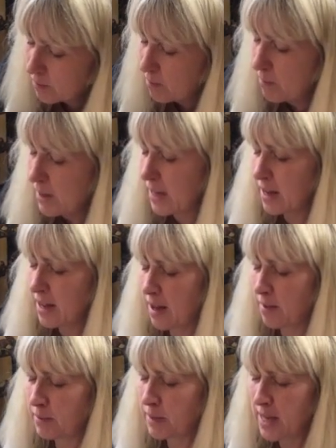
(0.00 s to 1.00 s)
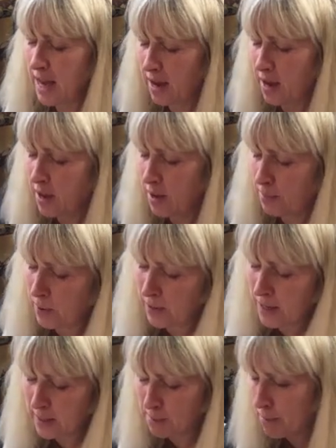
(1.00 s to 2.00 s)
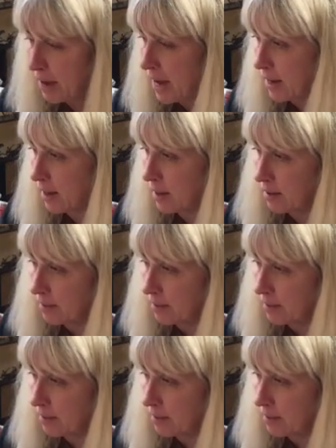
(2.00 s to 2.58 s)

meeting up to that hump on his back.